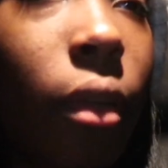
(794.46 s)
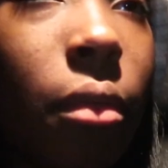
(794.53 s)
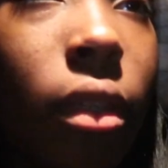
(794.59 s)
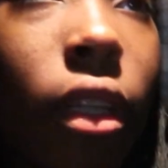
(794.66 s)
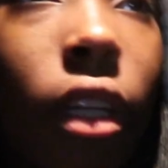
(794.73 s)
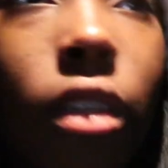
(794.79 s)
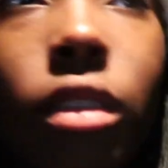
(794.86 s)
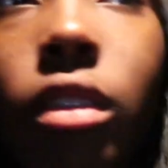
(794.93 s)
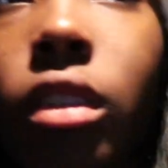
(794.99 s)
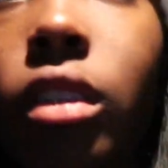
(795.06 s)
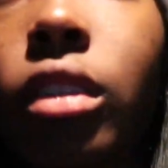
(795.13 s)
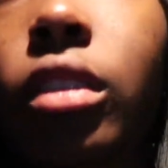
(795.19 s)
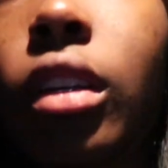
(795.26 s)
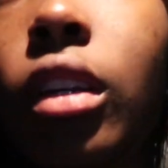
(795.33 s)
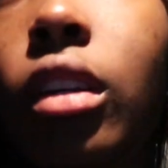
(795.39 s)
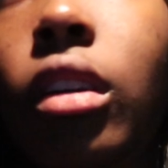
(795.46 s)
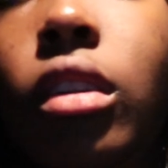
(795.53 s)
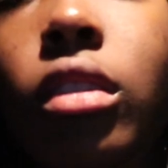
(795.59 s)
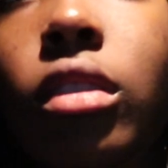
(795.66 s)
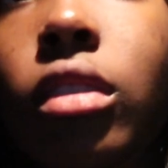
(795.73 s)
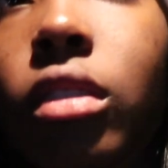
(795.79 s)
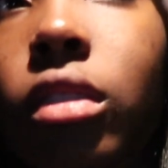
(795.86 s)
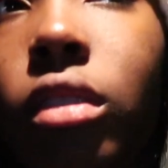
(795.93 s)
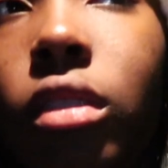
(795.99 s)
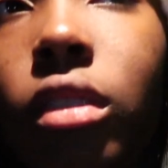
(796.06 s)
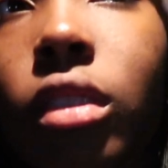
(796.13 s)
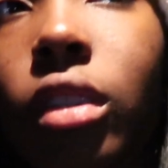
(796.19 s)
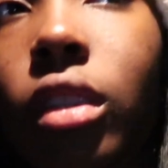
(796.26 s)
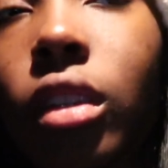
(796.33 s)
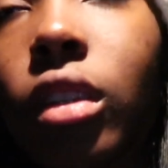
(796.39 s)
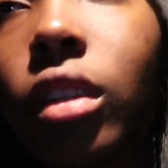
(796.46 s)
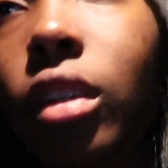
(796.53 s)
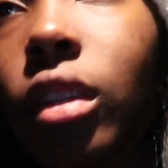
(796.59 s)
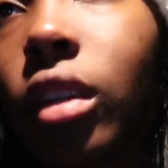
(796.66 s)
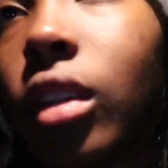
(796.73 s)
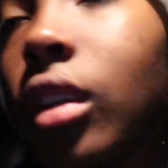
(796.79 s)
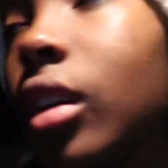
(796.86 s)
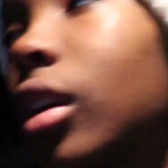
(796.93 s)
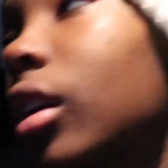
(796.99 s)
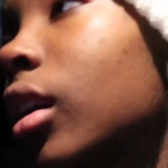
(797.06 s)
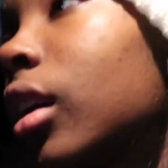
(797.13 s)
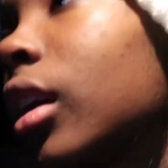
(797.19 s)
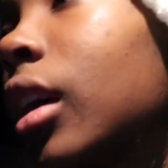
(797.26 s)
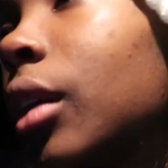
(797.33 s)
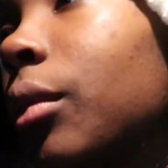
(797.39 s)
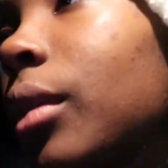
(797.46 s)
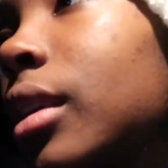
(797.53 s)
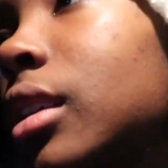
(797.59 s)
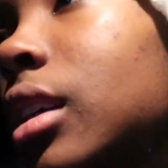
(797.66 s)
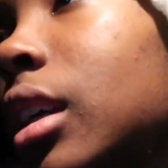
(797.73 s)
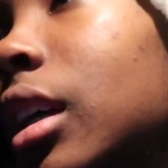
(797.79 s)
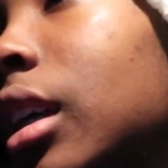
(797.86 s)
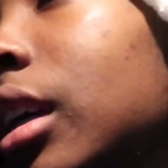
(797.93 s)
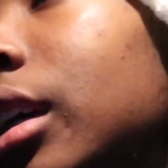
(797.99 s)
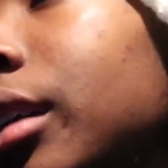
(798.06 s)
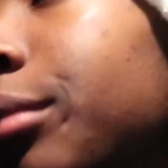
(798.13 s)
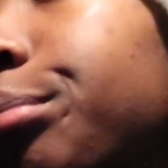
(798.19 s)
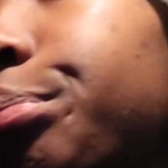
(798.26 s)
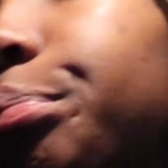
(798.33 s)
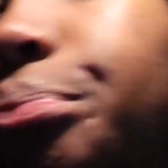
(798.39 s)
I mean, that's good, I guess. I can't wait to eat it.